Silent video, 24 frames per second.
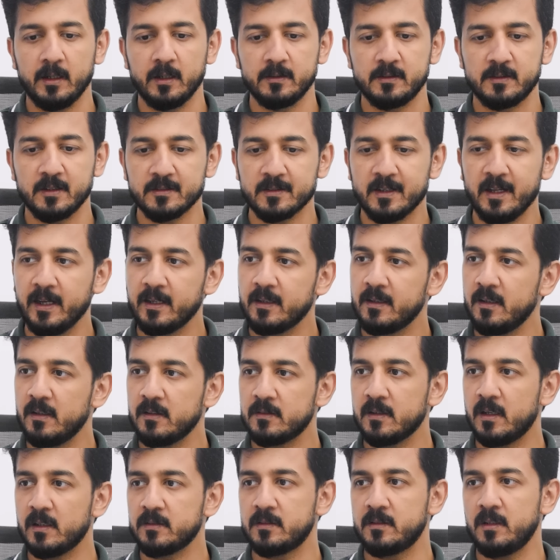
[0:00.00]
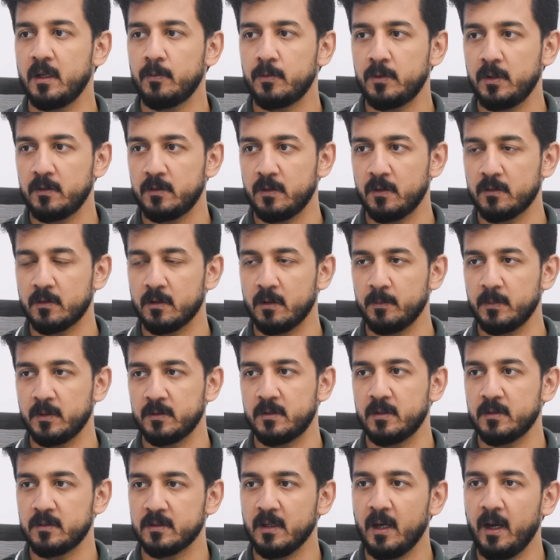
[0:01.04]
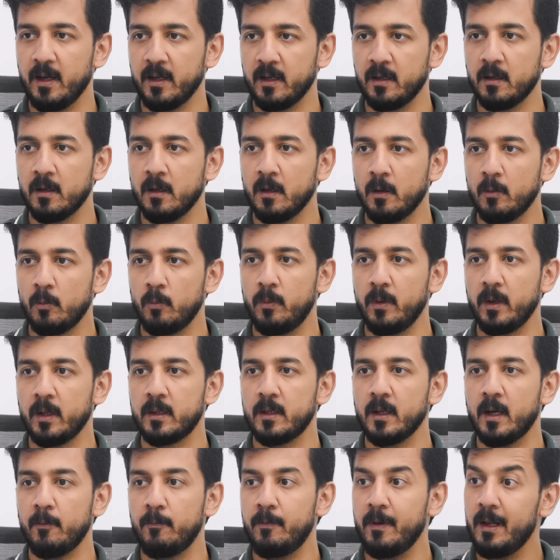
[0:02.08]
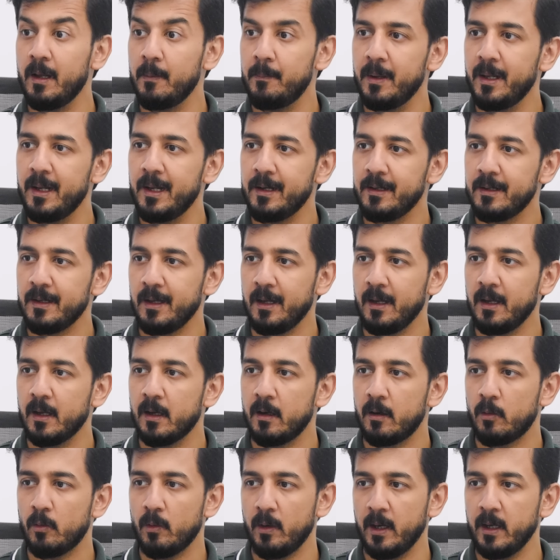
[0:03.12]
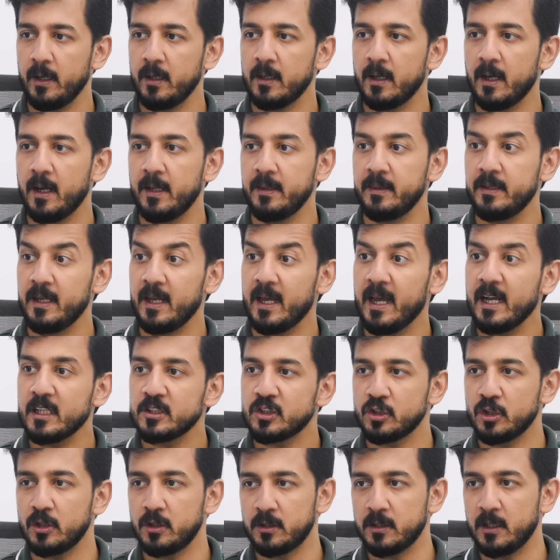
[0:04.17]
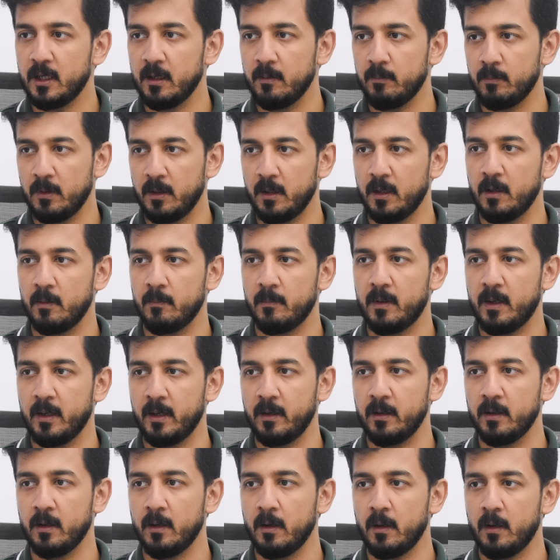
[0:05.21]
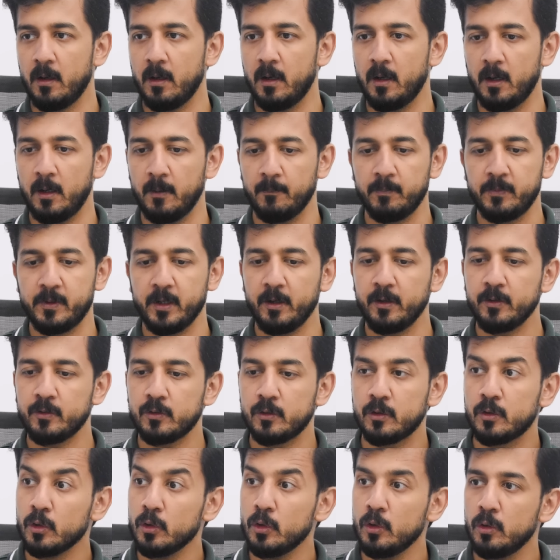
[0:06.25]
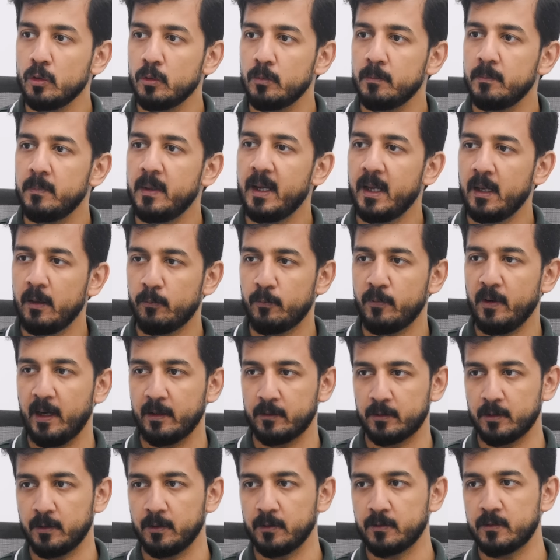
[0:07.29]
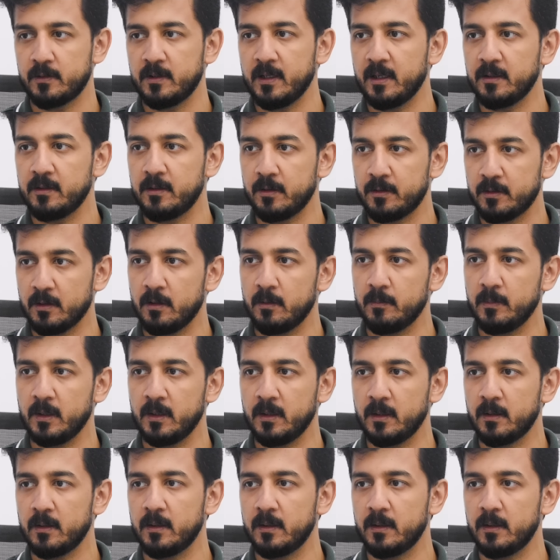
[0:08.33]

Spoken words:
Just like this, a safety system is designed with availability, right, and the action time in mind. There's two main factors that determine